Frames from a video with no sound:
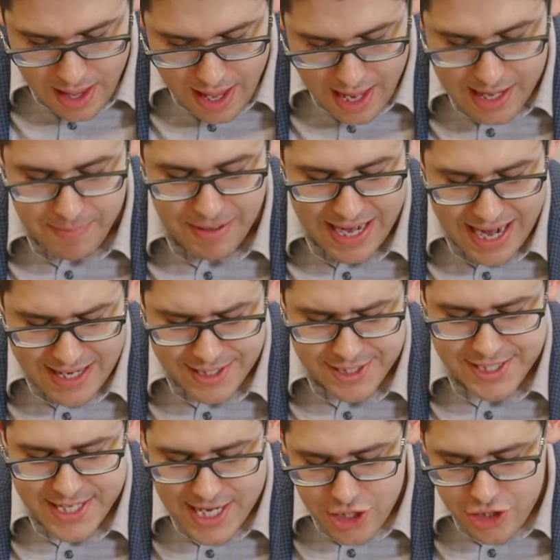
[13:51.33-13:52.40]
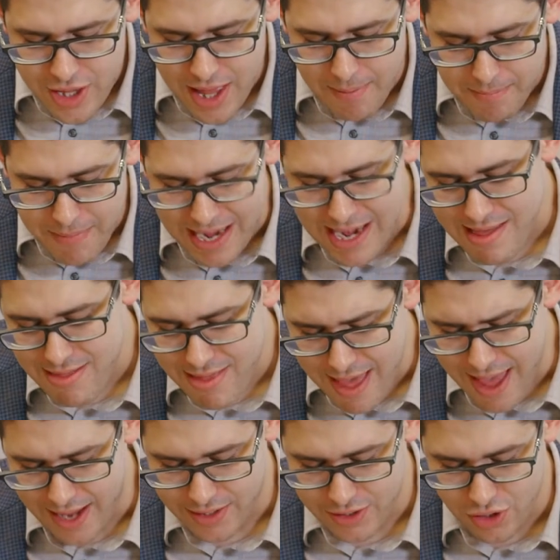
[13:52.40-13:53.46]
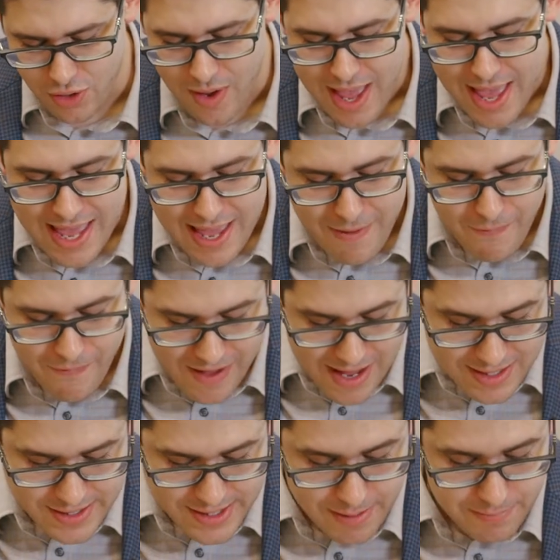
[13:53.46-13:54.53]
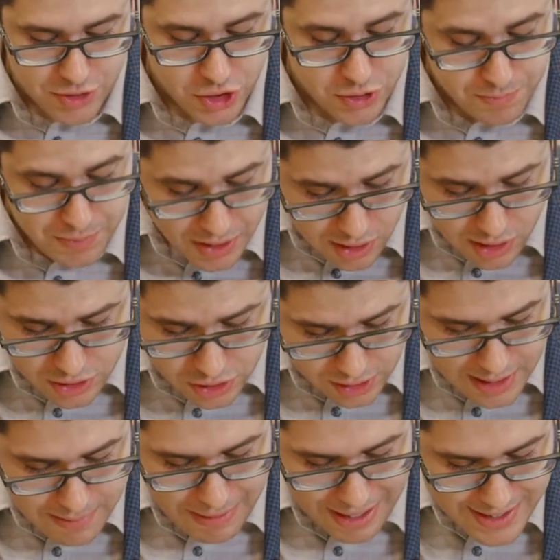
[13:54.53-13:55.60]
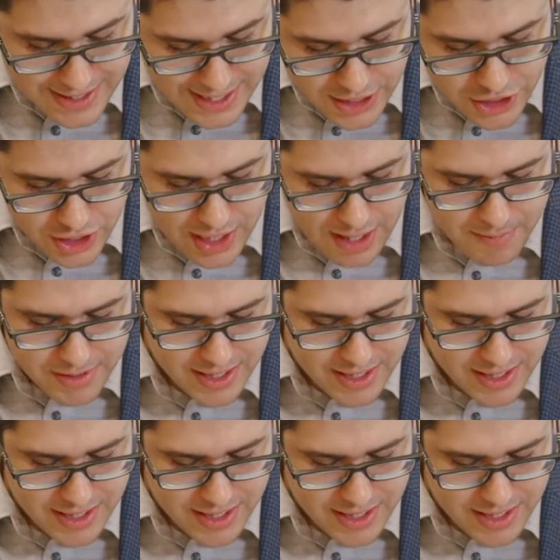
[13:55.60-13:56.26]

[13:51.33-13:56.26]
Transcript: And he began to teach them many things. So he feeds them spiritually by teaching them.